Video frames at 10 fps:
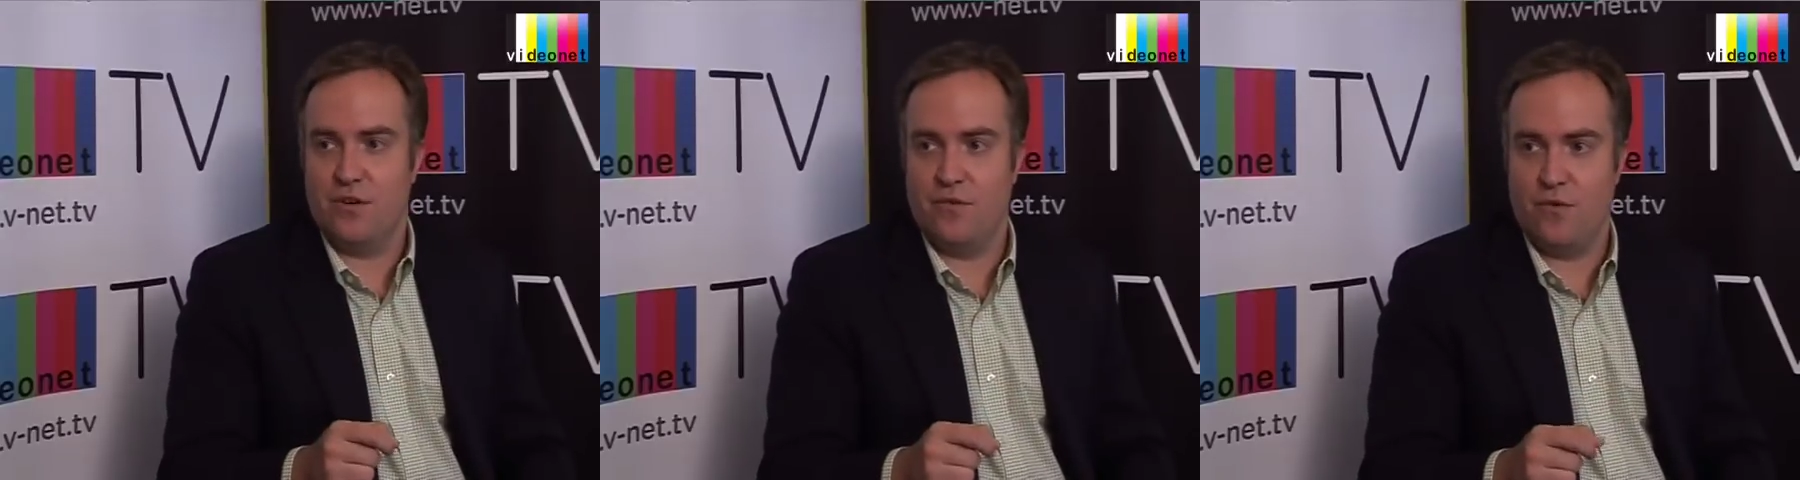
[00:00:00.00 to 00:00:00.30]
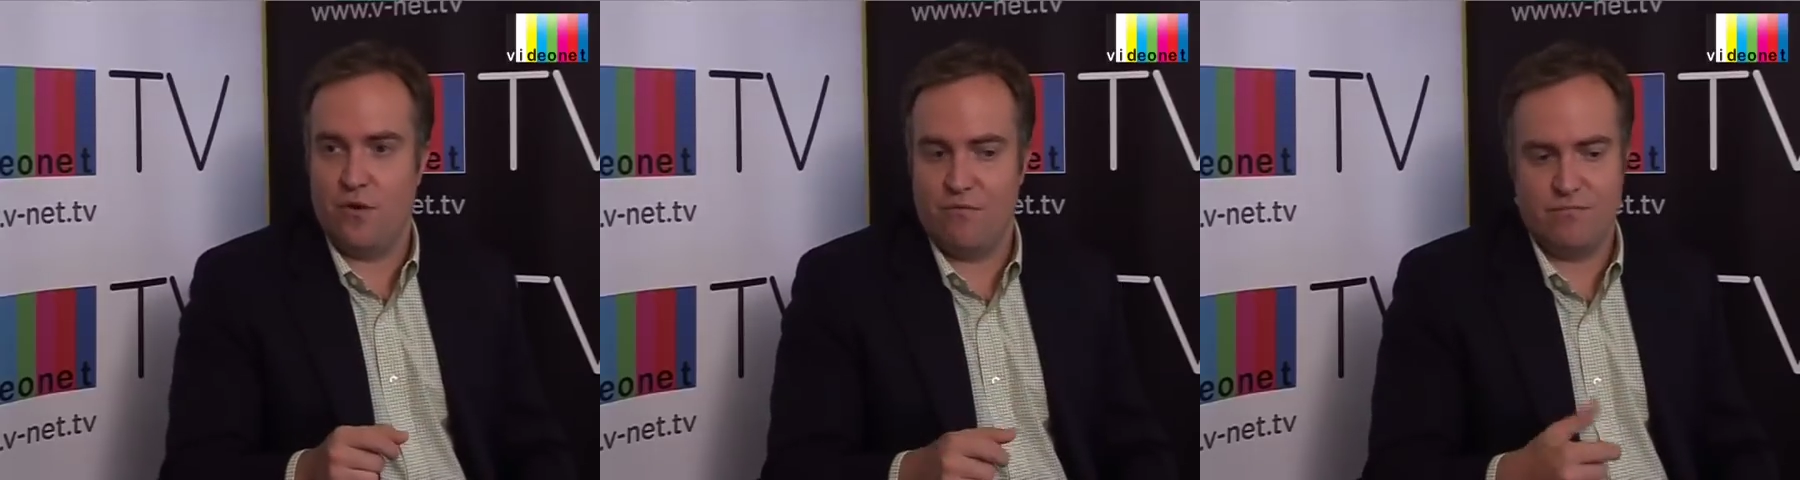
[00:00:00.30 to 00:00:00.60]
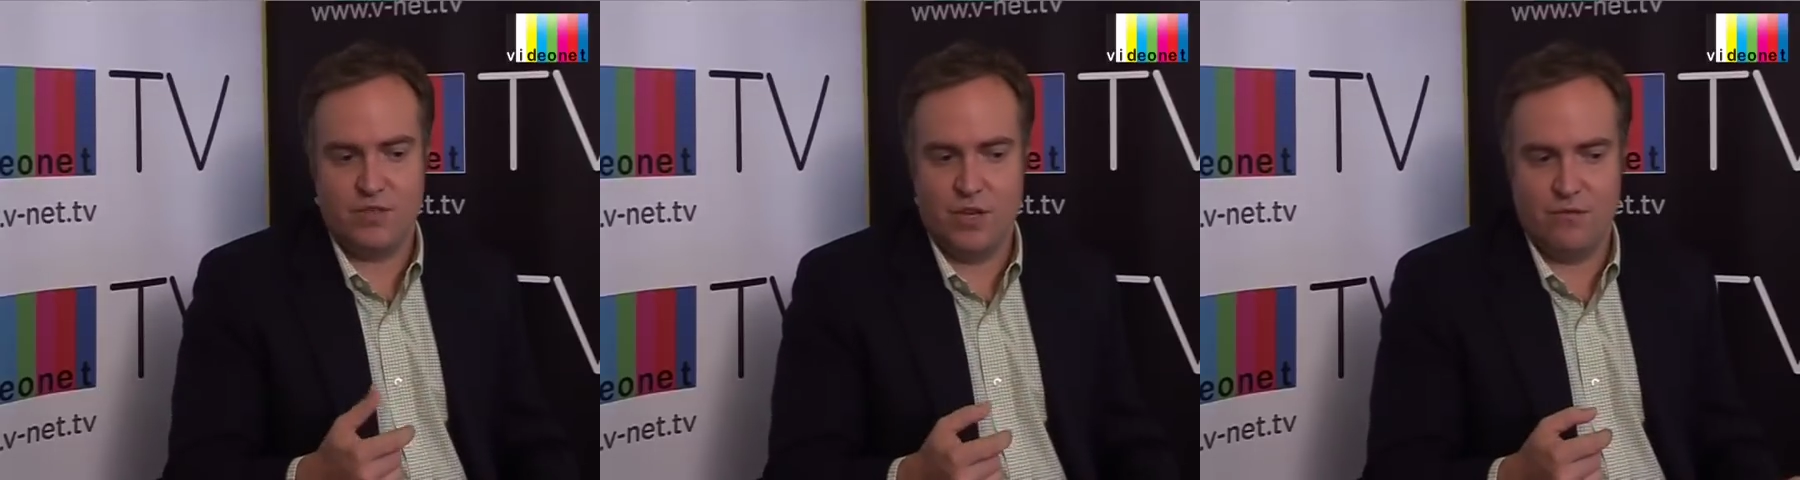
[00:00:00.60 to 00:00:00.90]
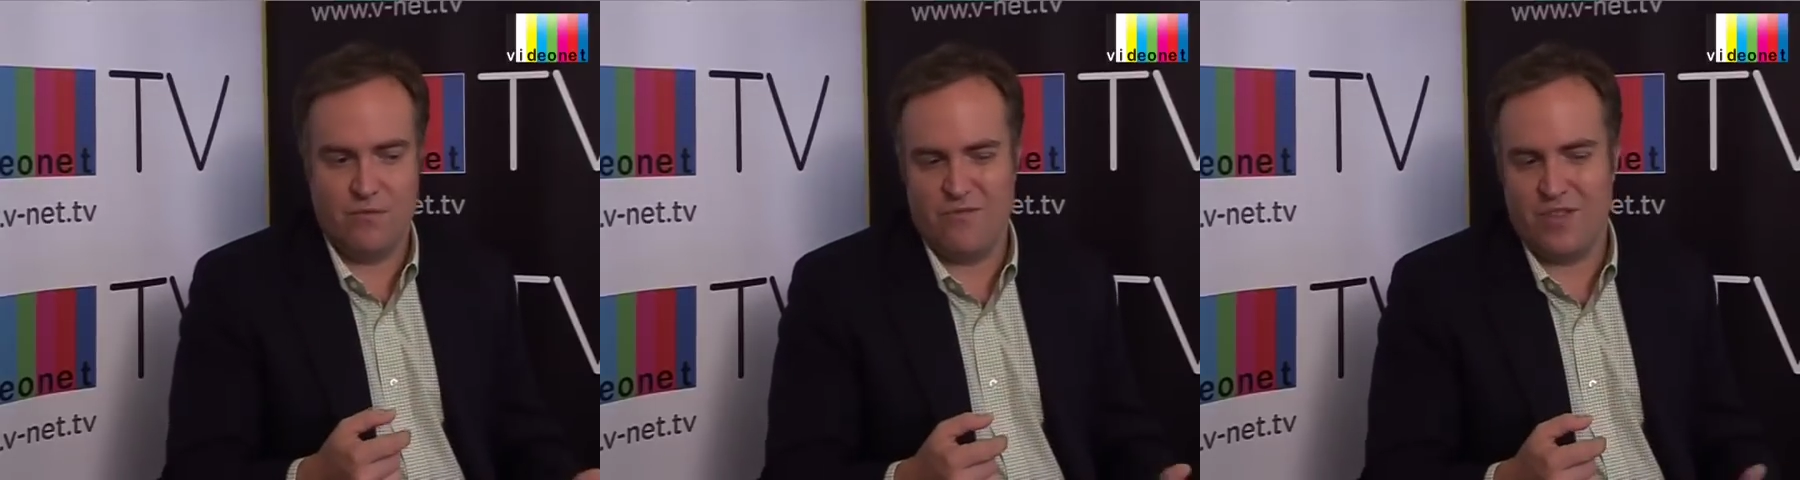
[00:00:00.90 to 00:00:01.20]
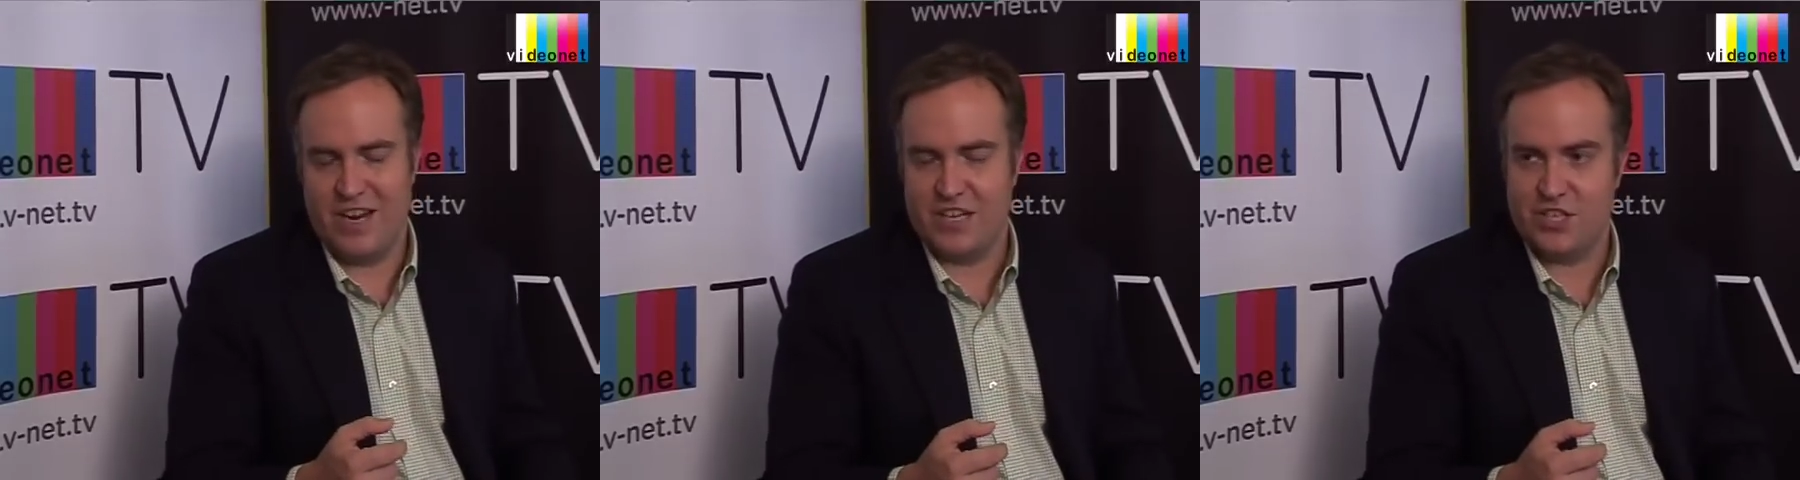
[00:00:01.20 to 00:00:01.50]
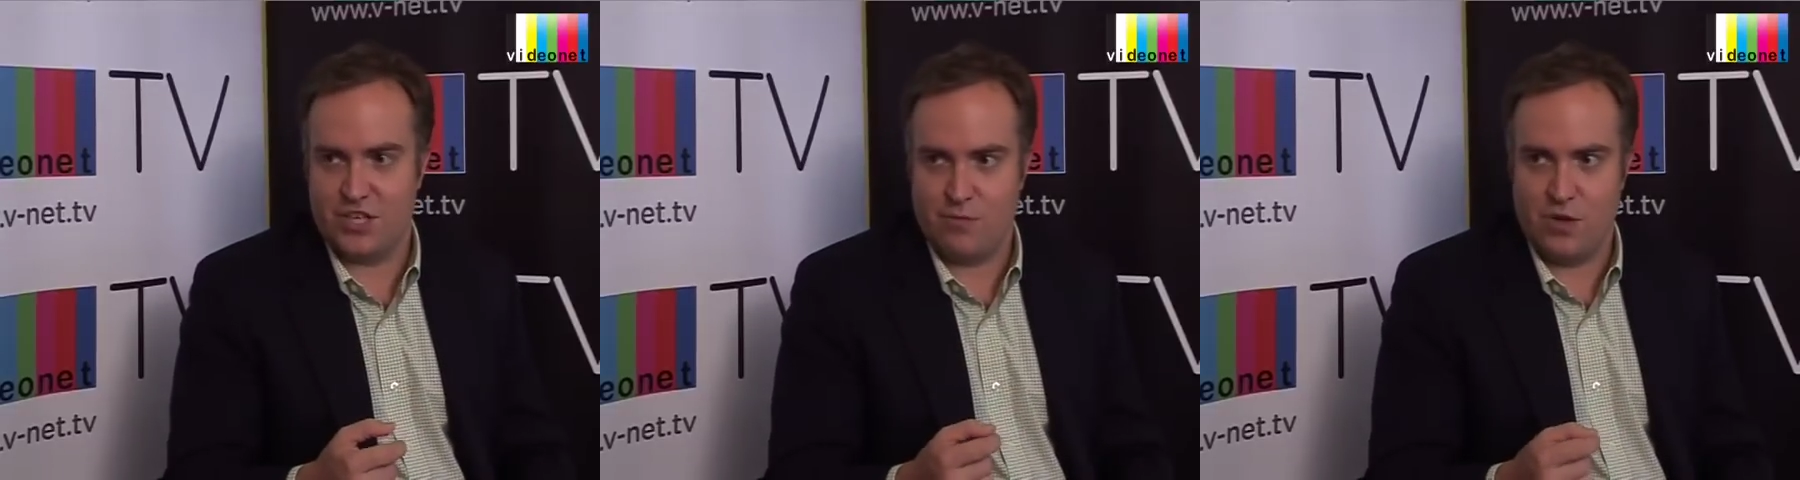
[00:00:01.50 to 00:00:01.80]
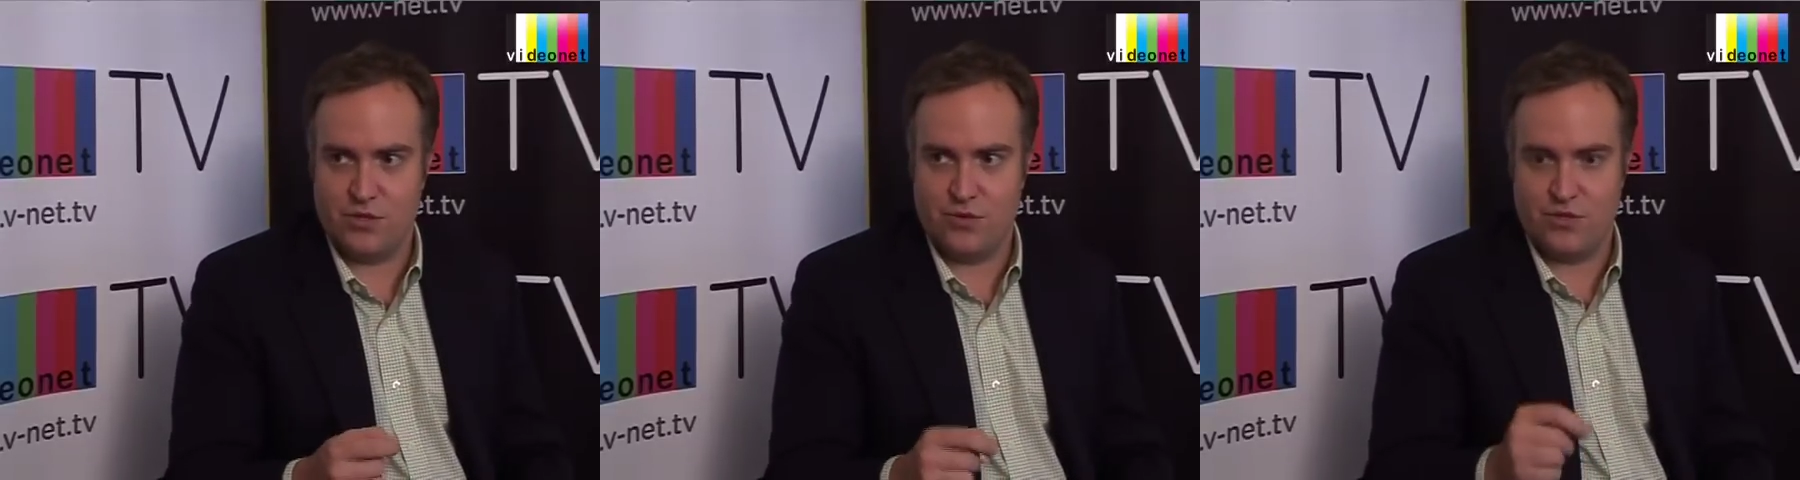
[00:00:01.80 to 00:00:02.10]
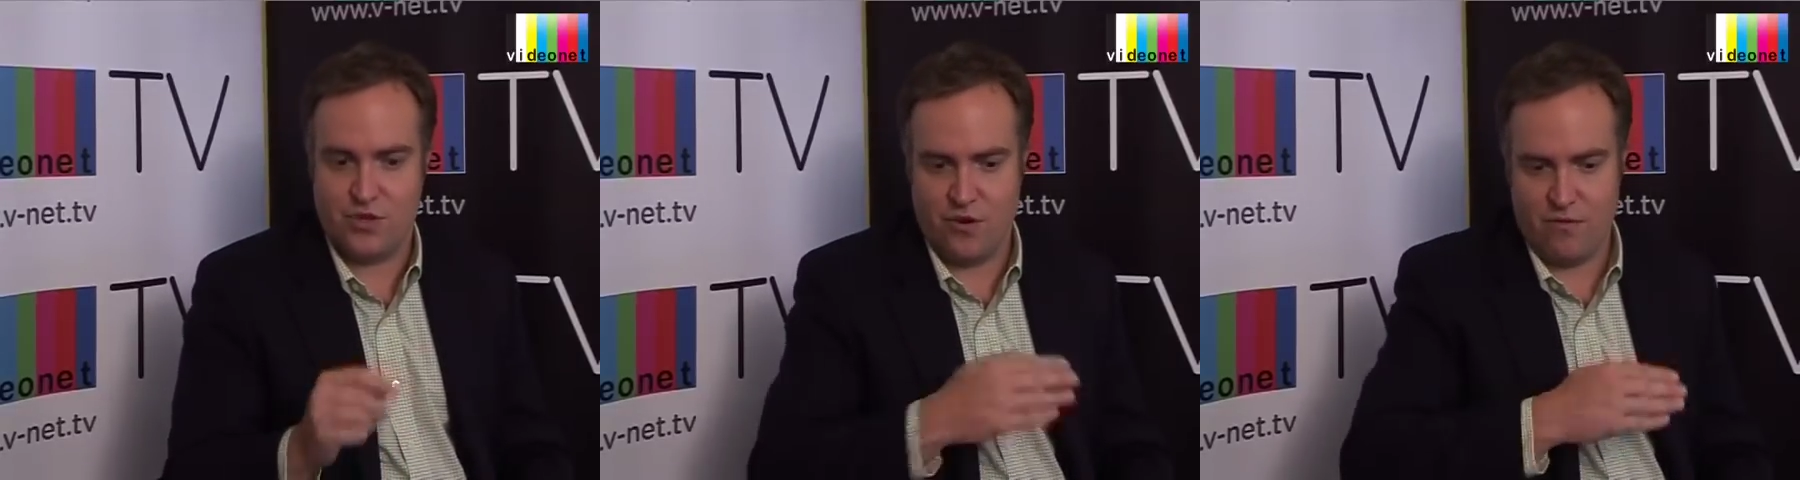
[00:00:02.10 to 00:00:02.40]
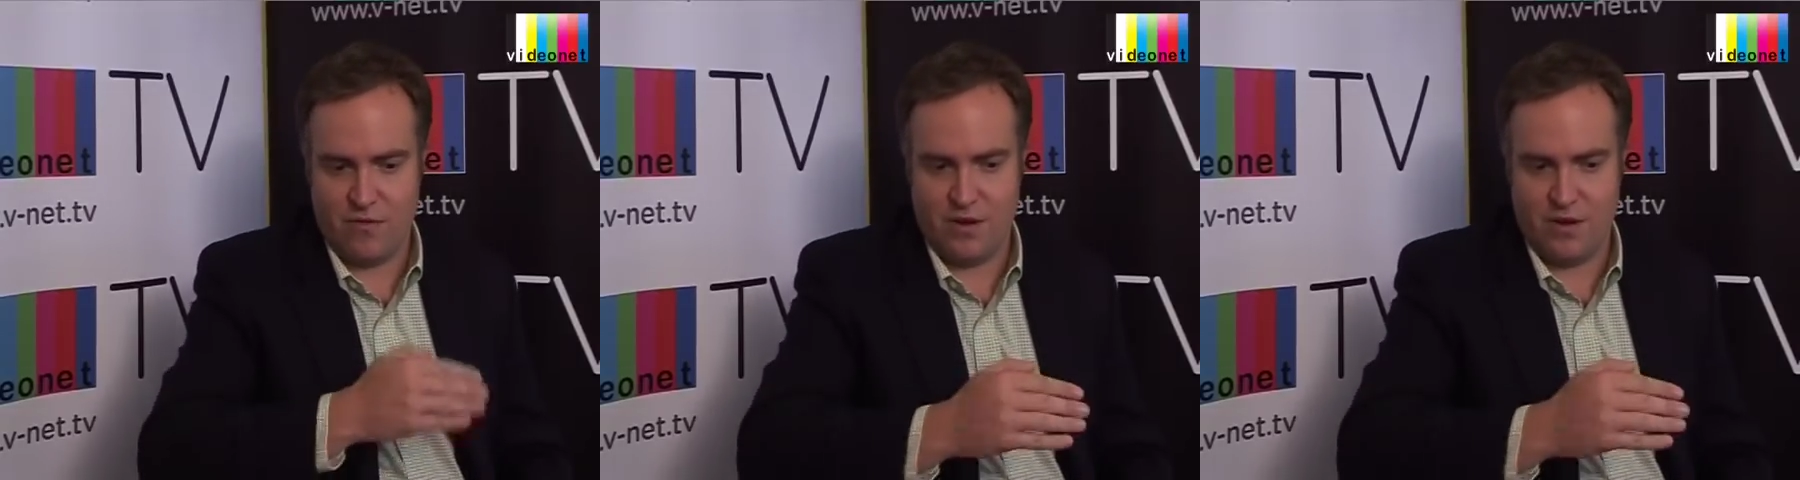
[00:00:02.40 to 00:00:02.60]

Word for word: over the next 6 months or so